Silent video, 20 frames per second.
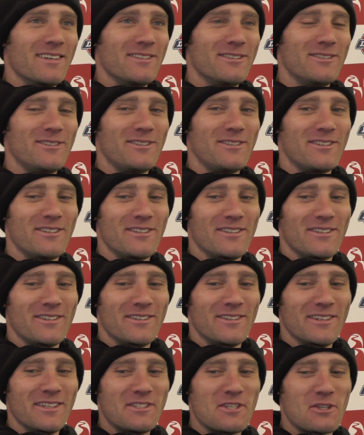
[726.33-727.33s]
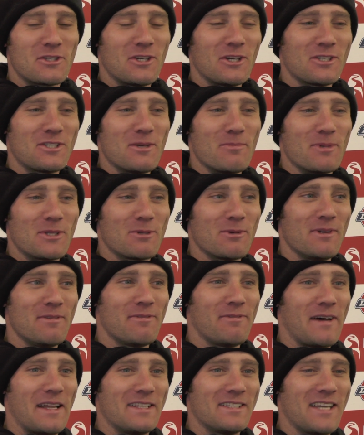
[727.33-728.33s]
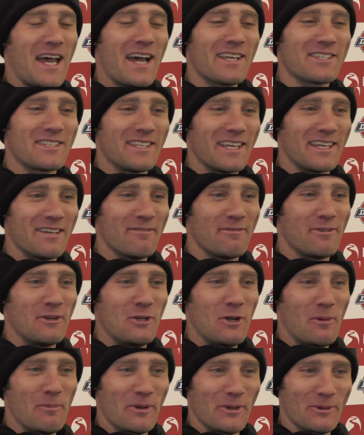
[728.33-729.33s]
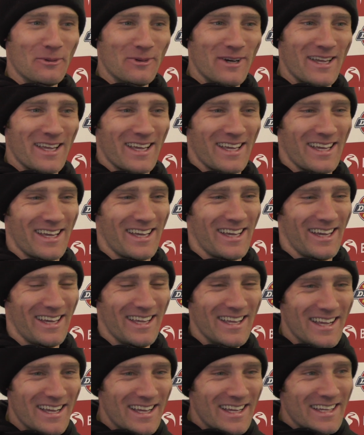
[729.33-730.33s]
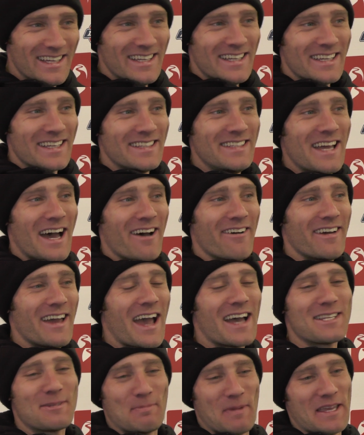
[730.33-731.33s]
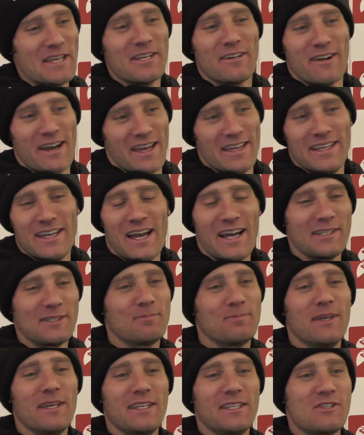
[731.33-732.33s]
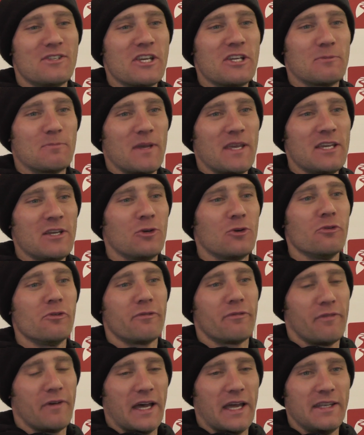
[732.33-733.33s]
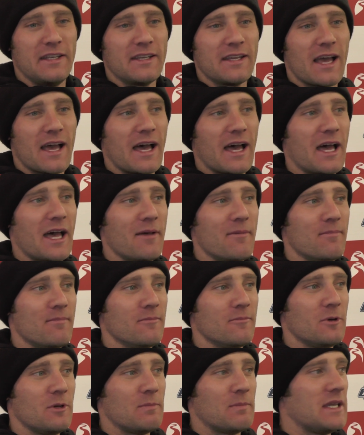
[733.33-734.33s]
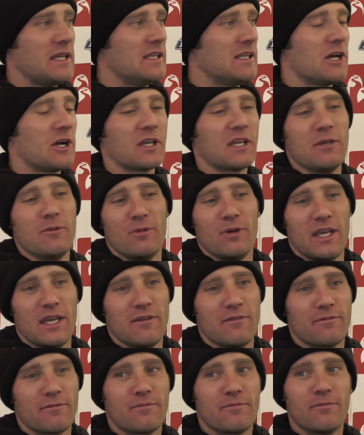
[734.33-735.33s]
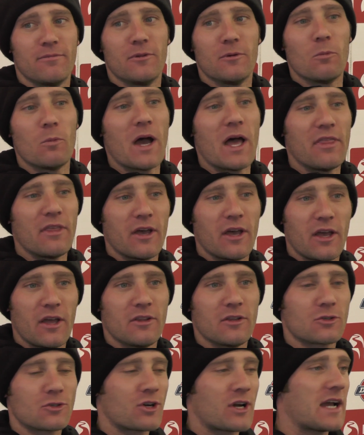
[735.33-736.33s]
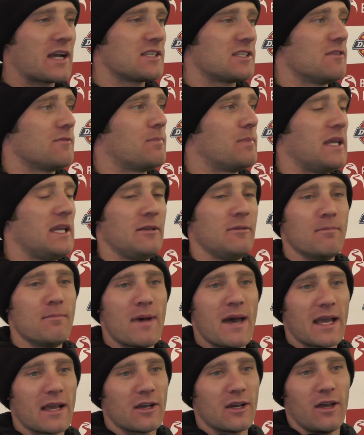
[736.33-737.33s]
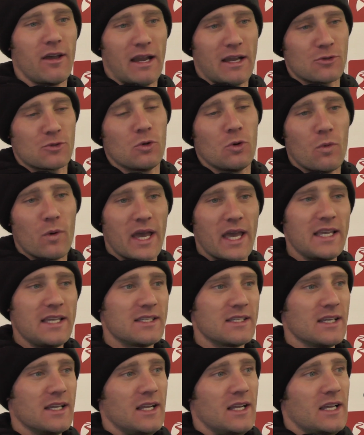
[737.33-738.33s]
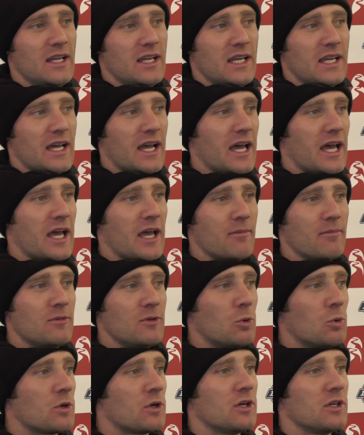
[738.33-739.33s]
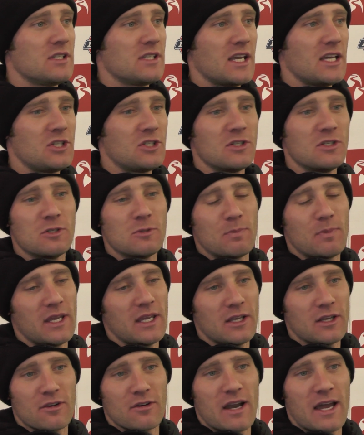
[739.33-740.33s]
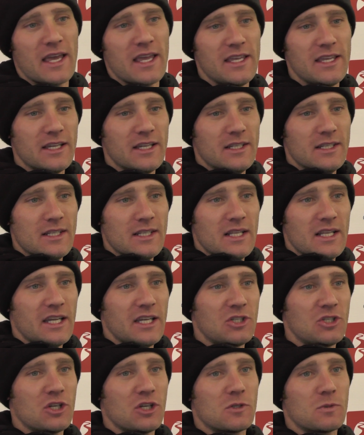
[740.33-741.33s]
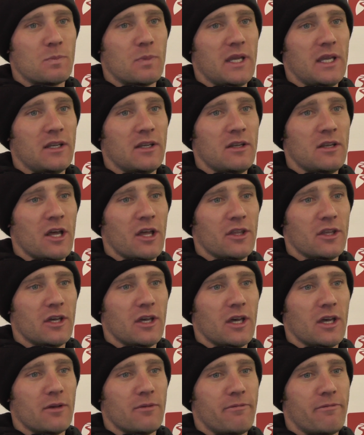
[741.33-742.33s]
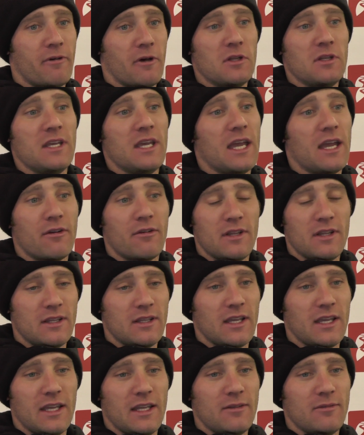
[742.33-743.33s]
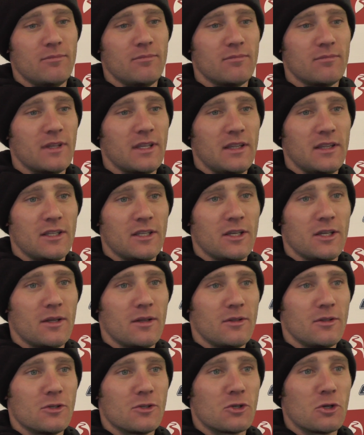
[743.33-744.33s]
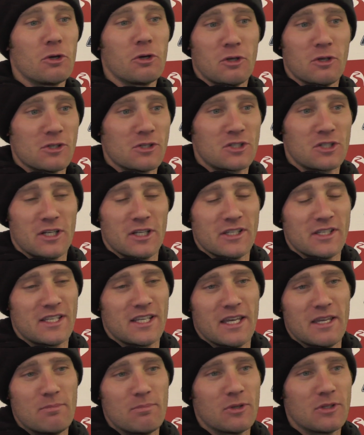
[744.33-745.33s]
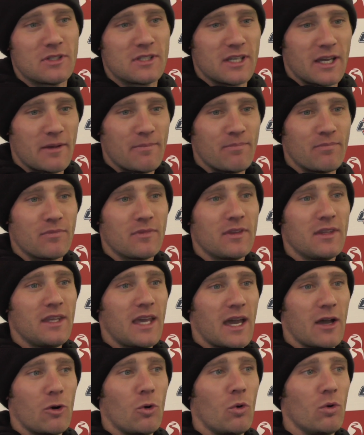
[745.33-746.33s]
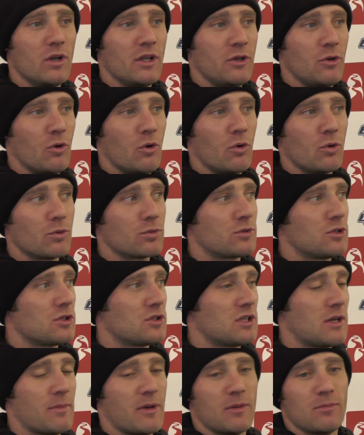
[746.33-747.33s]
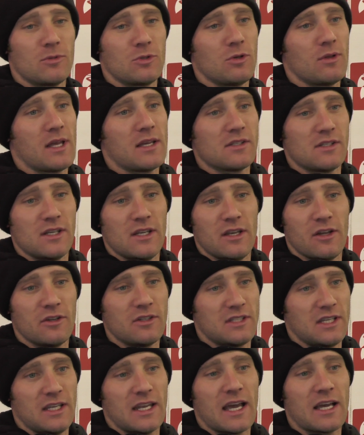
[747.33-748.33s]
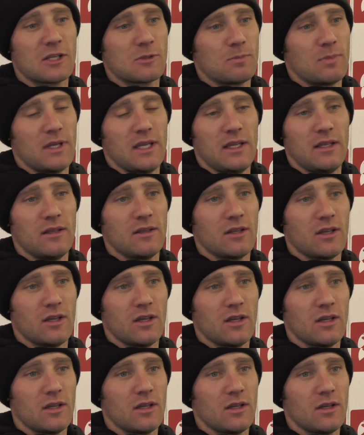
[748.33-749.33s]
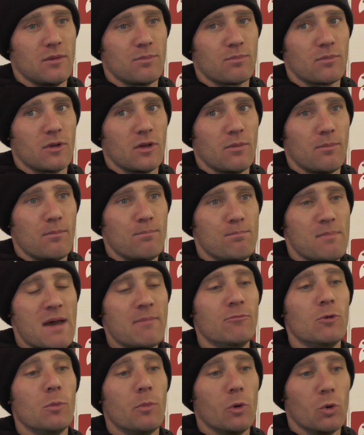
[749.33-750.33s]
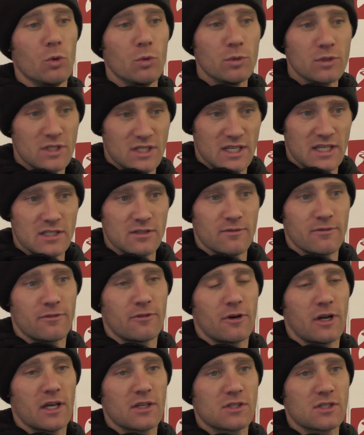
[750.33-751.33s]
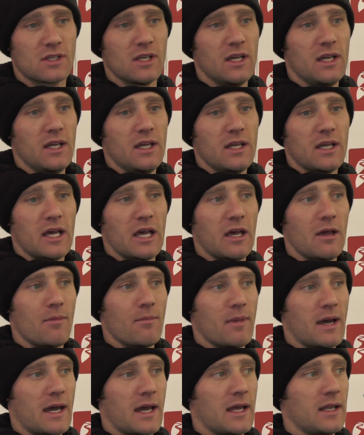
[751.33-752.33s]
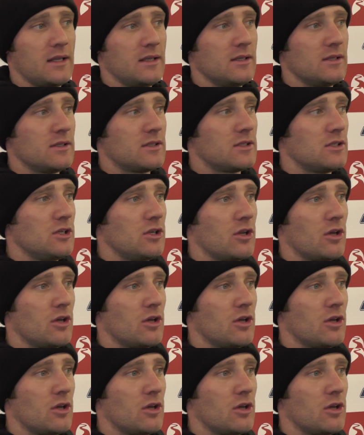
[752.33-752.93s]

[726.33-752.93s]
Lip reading: It's a toss-up between fantastic and phenomenal. No, it has been great. It's just been good fun. We've been lucky with the weather. The tracks have been mega, as always. The organisation's been great. It's just been another fun year in the circus, shall I say. But all in all, to sum up, 2019 has been a memorable season for us. And